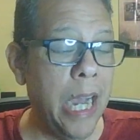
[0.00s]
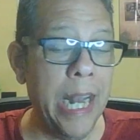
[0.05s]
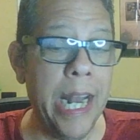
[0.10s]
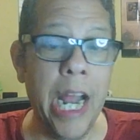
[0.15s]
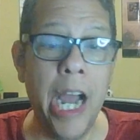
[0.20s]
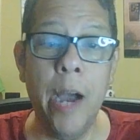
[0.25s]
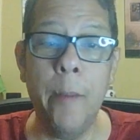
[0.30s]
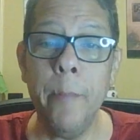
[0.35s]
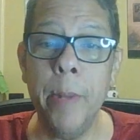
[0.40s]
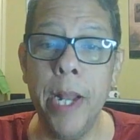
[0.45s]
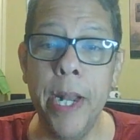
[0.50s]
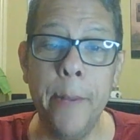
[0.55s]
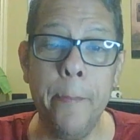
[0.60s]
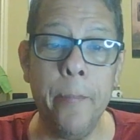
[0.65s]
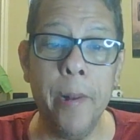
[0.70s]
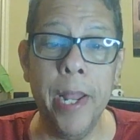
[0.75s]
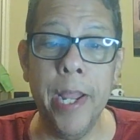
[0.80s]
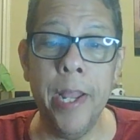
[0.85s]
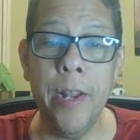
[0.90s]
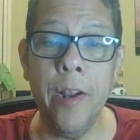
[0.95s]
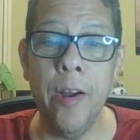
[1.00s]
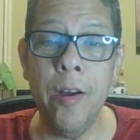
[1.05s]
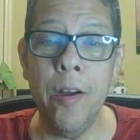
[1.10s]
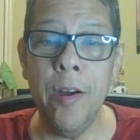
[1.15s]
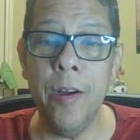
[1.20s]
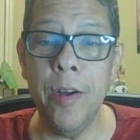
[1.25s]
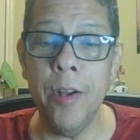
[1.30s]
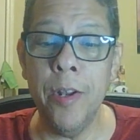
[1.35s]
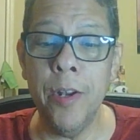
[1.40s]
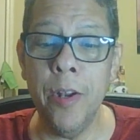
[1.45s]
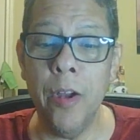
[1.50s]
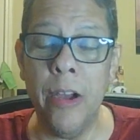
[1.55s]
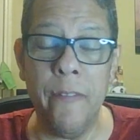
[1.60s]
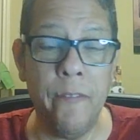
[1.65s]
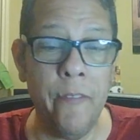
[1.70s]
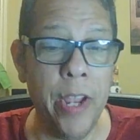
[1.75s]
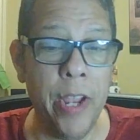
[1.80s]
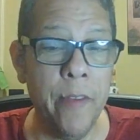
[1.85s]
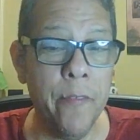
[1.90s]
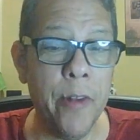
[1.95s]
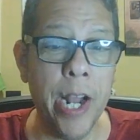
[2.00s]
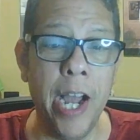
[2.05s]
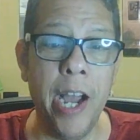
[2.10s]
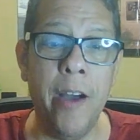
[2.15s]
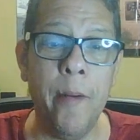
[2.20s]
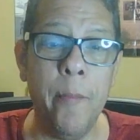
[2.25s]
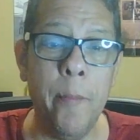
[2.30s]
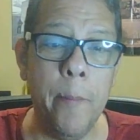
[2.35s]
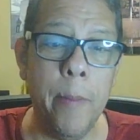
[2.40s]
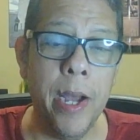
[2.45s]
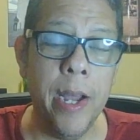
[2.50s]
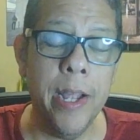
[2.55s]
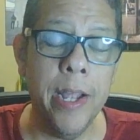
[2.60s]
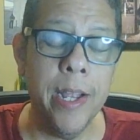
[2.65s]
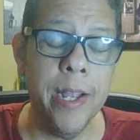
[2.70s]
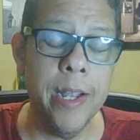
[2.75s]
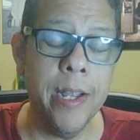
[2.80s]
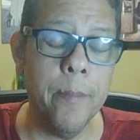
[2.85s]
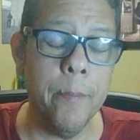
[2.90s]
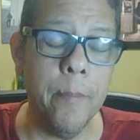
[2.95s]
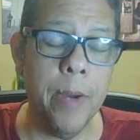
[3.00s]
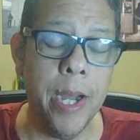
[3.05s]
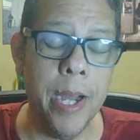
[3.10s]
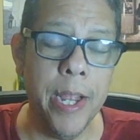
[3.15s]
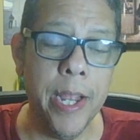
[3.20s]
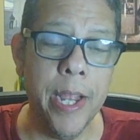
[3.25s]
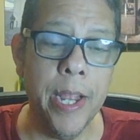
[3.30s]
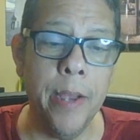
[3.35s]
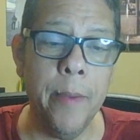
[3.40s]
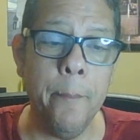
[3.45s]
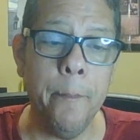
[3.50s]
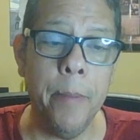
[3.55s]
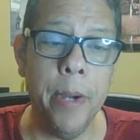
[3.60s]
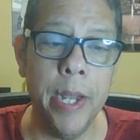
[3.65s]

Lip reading: album that he played on, a favorite album by him.